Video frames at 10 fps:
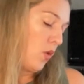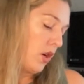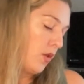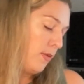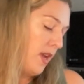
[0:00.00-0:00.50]

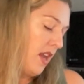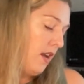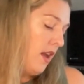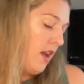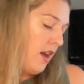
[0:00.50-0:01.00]
work with me.
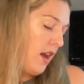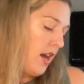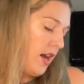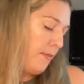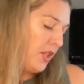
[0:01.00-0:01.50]

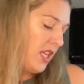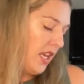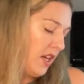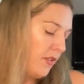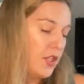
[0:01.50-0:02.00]
Uh, but the
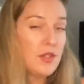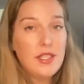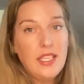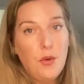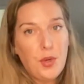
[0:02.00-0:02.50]
anniversary
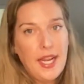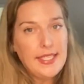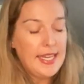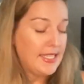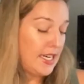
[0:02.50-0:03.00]
sale
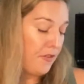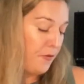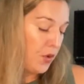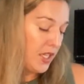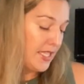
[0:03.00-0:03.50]
price has it at
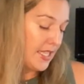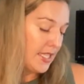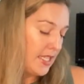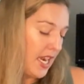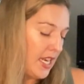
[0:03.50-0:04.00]

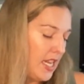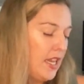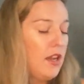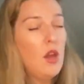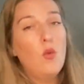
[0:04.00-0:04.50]

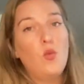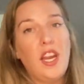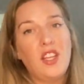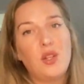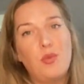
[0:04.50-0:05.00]
$46.90. Regular